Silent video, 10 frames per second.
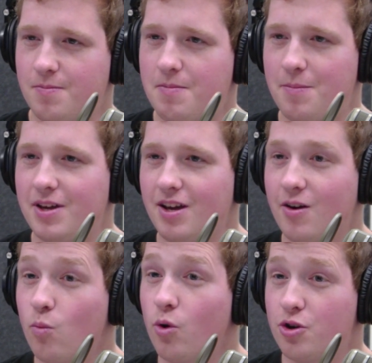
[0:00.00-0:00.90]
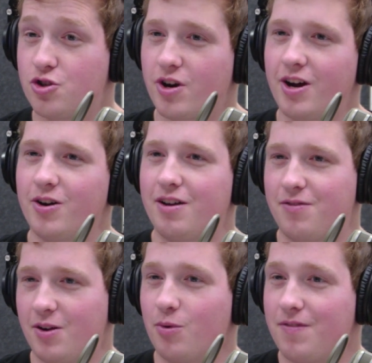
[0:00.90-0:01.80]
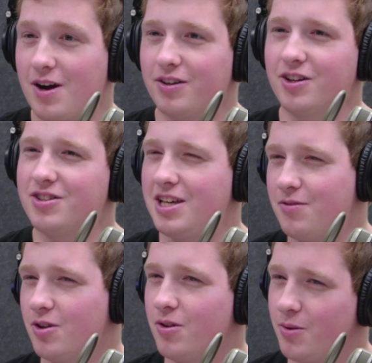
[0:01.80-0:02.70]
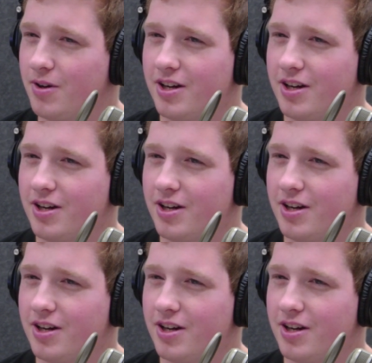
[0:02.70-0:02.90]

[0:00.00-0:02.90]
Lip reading: maybe a worse trial if they were found guilty even though they were